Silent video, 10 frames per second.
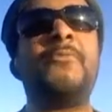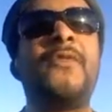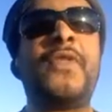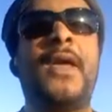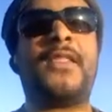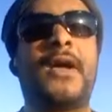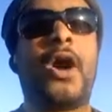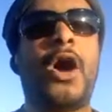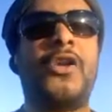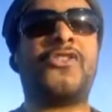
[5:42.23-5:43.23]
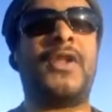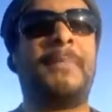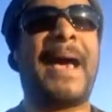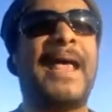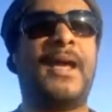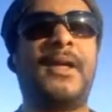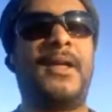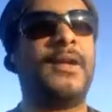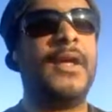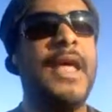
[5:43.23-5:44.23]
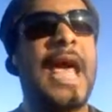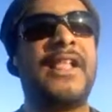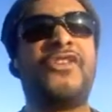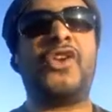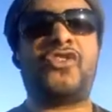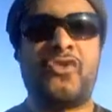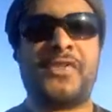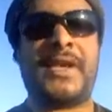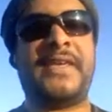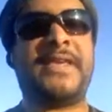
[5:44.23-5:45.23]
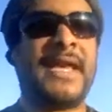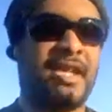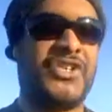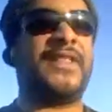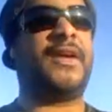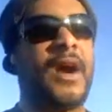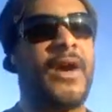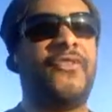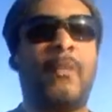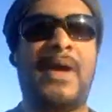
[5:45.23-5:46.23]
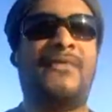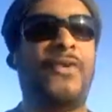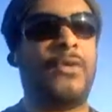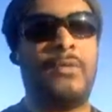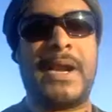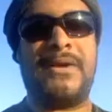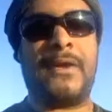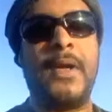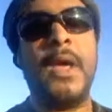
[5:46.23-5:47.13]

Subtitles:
move the cars to the paddock and to the scrutineer so they could check the car for weight, fuel and whatever.